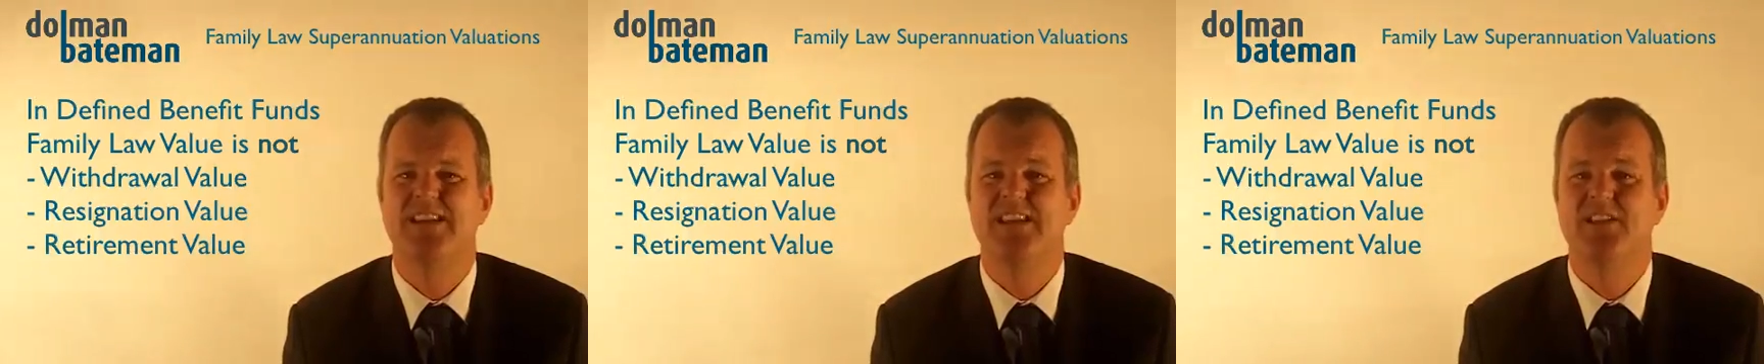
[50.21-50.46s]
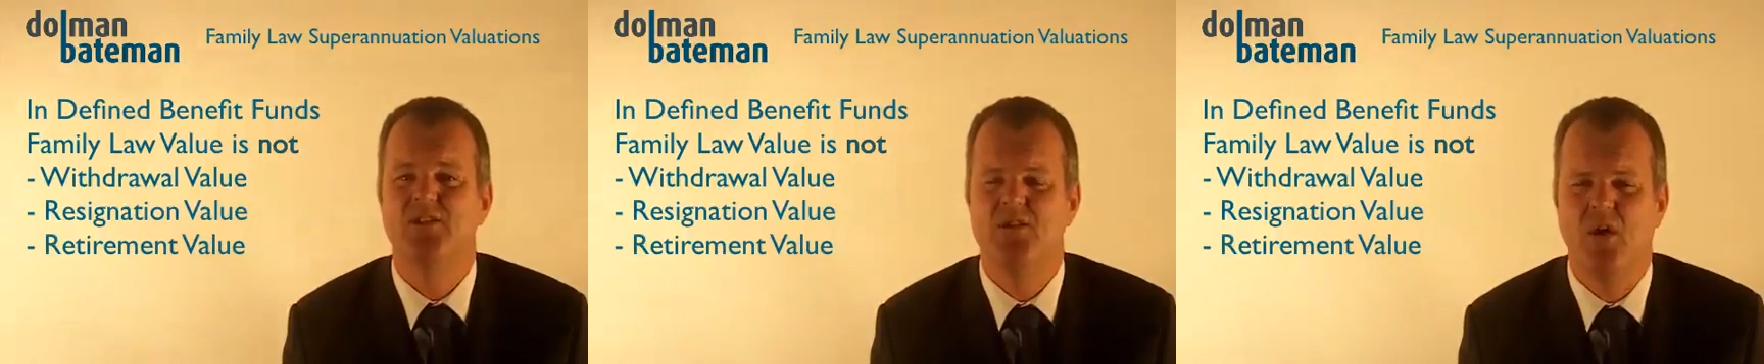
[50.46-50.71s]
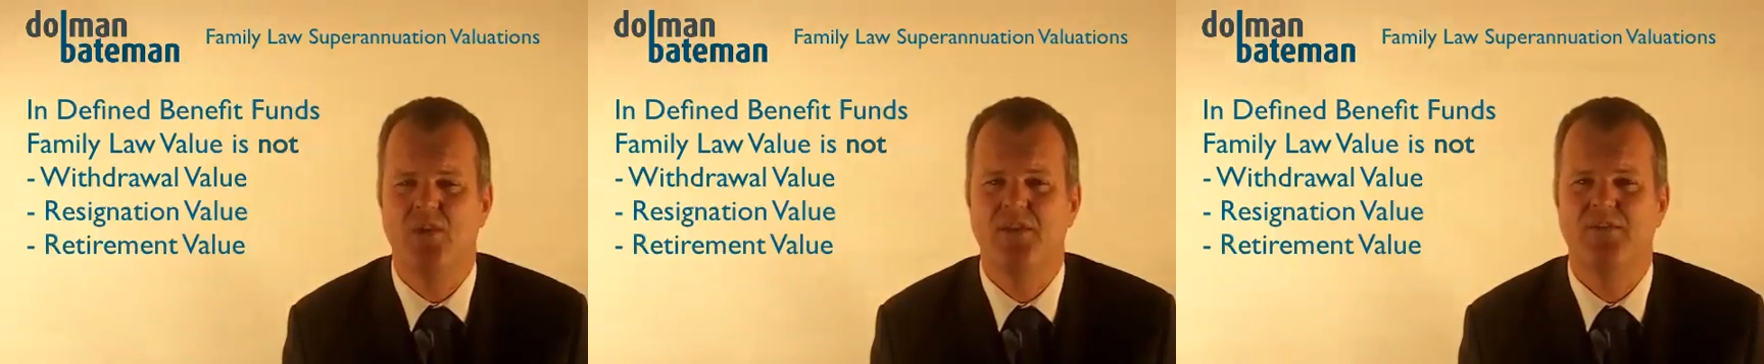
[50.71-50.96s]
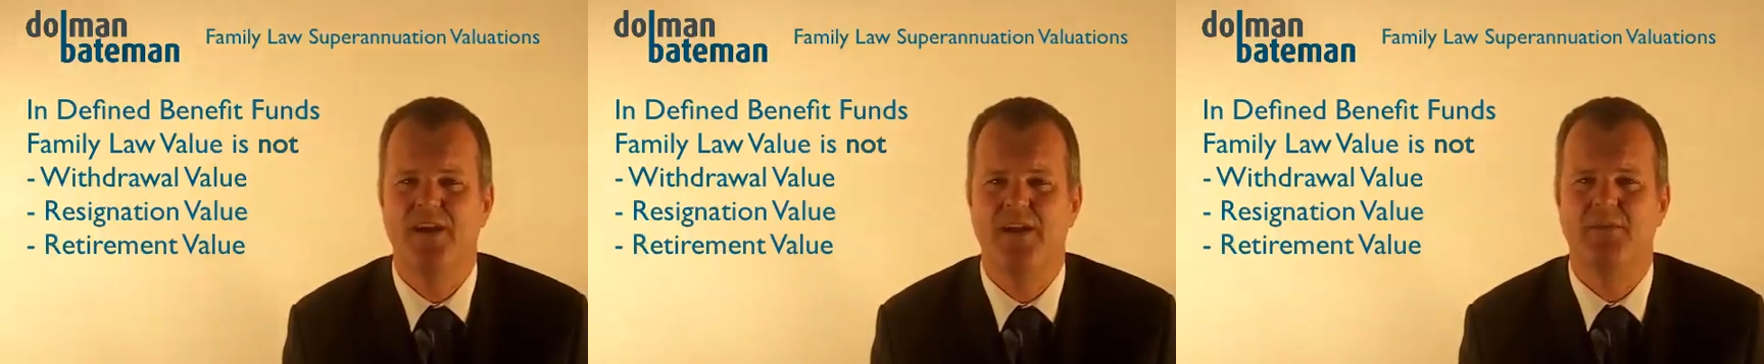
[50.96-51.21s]
is not the
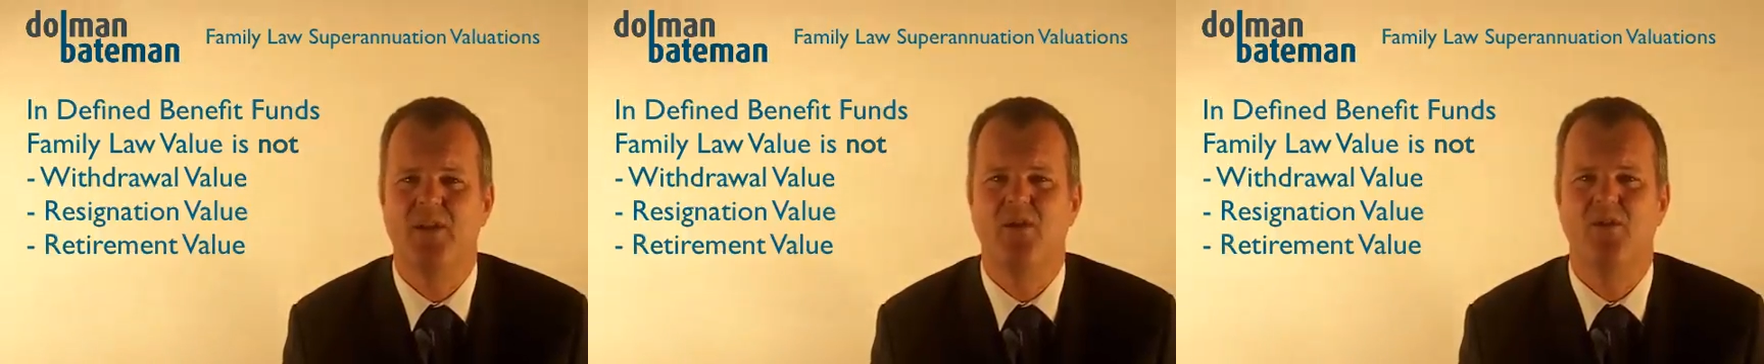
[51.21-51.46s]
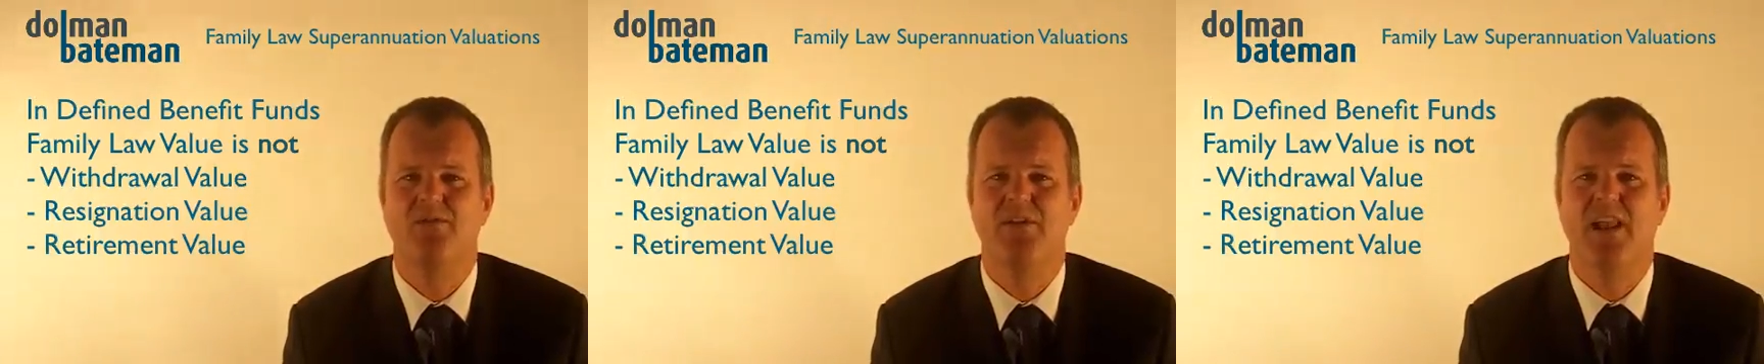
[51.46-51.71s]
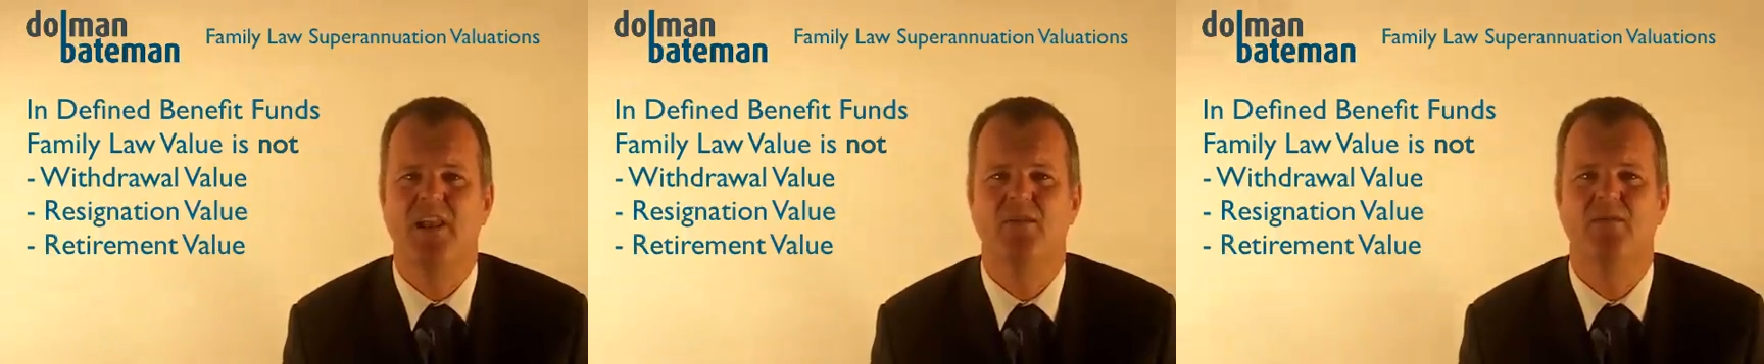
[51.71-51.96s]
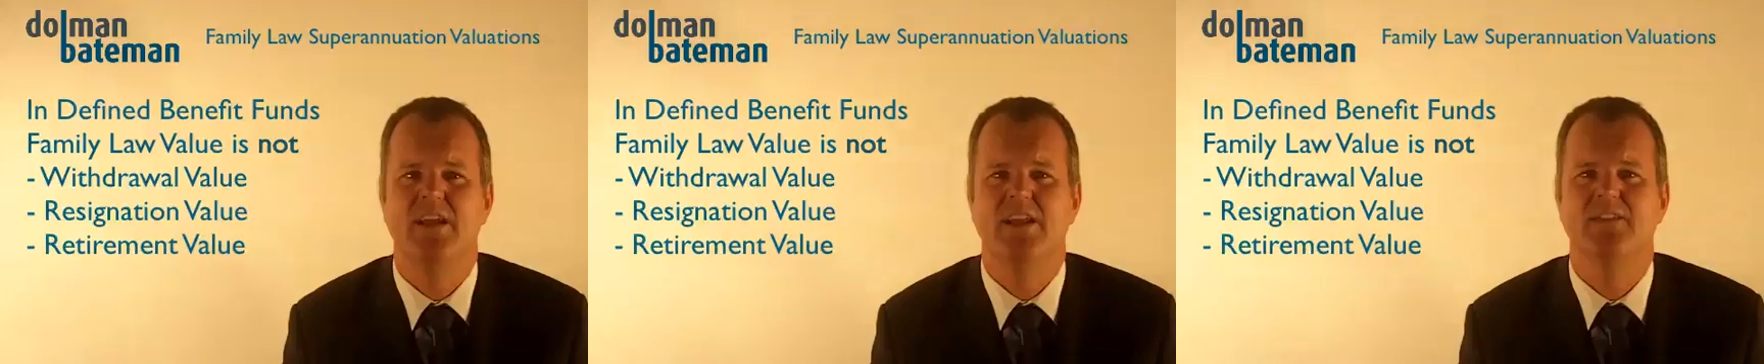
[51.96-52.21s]
family law
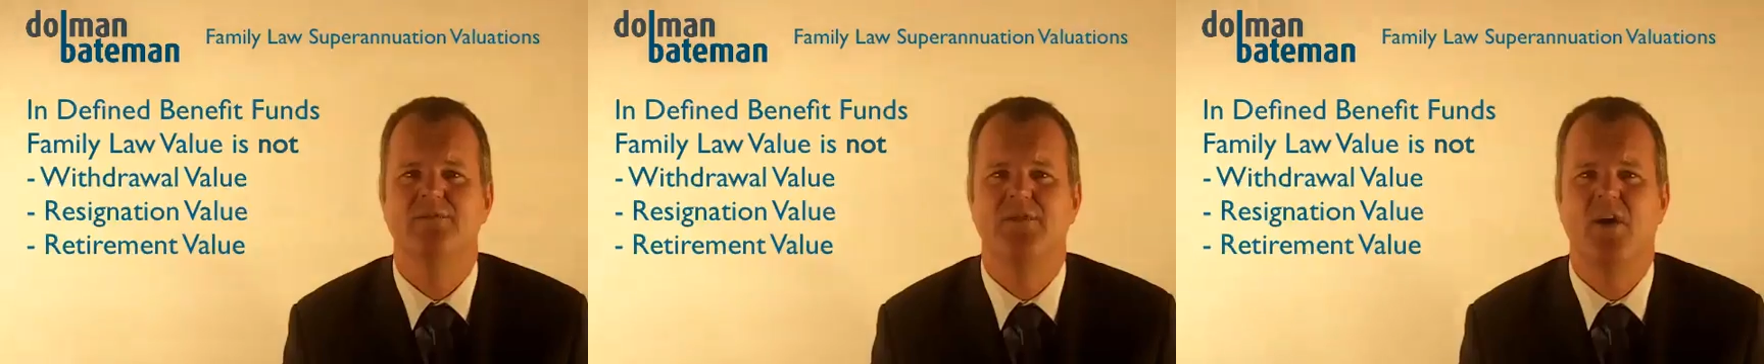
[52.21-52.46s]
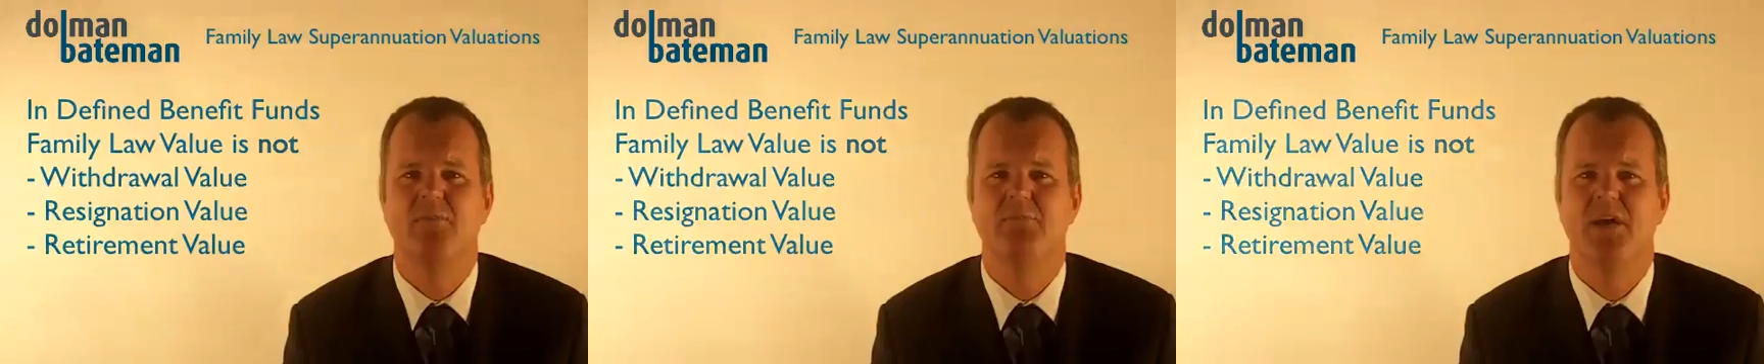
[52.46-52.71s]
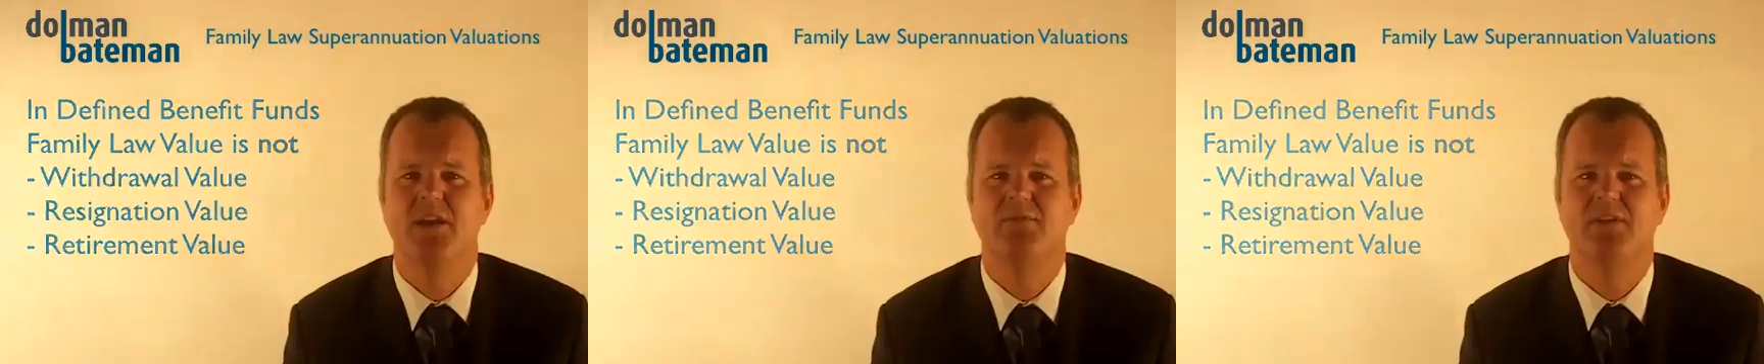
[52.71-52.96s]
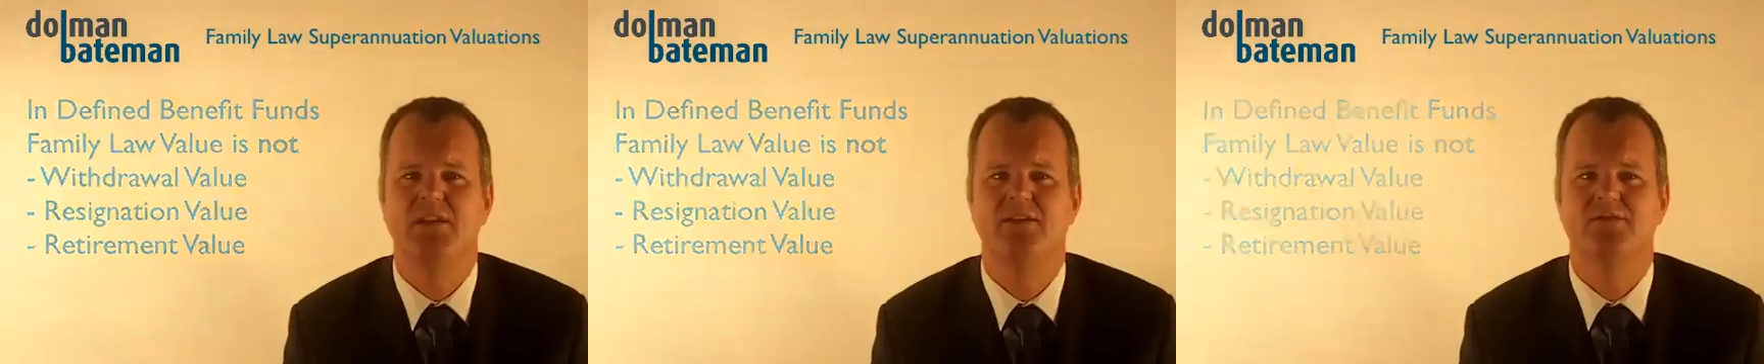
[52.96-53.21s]
value in defined
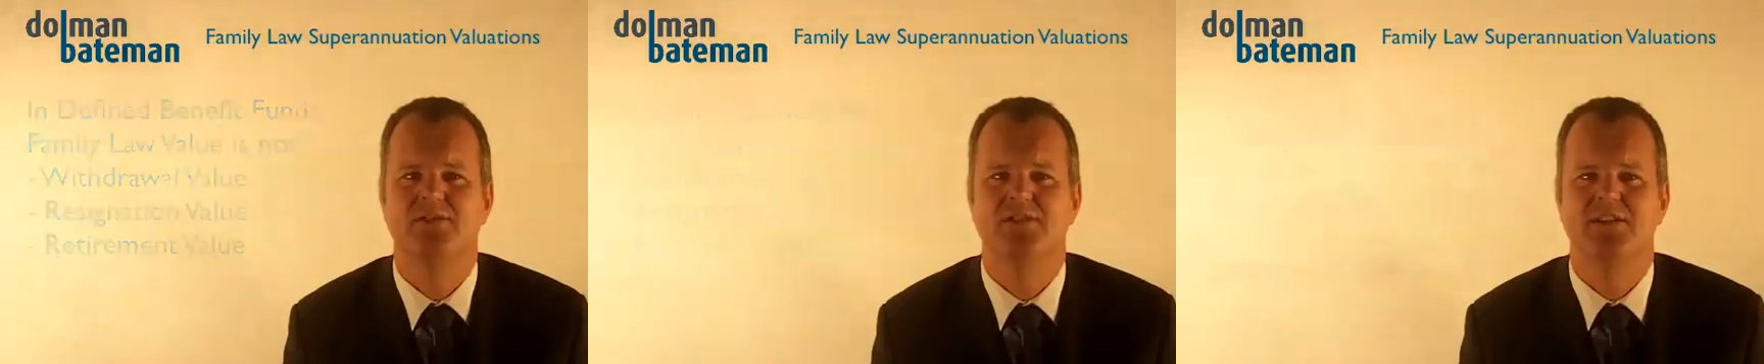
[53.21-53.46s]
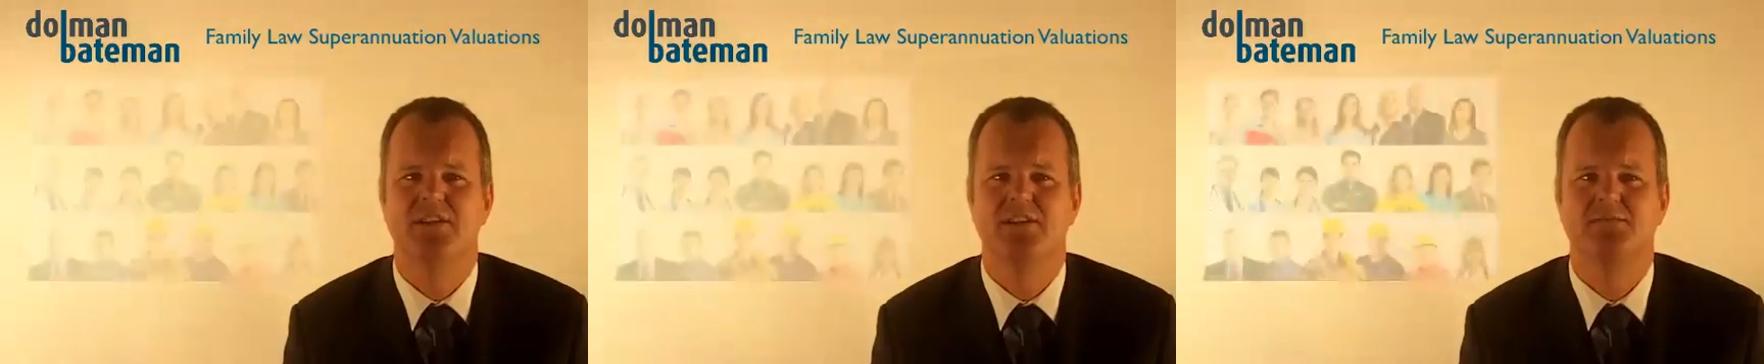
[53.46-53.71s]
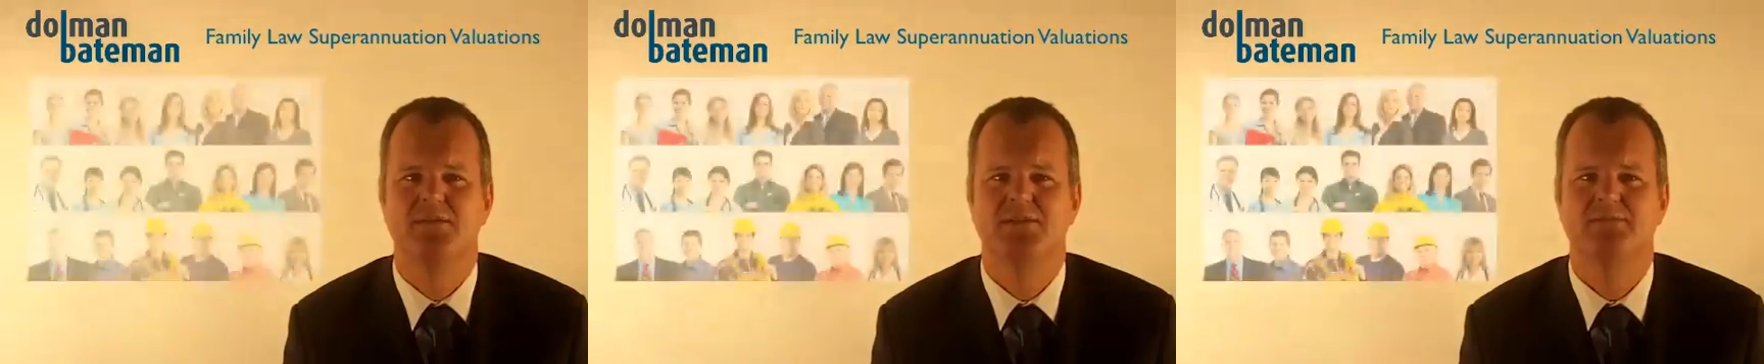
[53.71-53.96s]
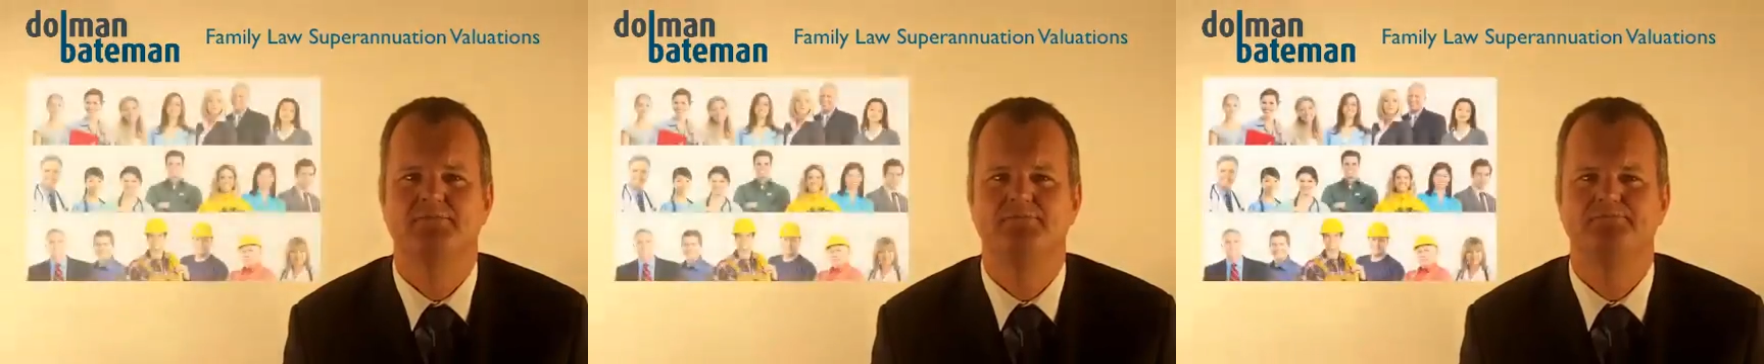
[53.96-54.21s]
benefit interest schemes.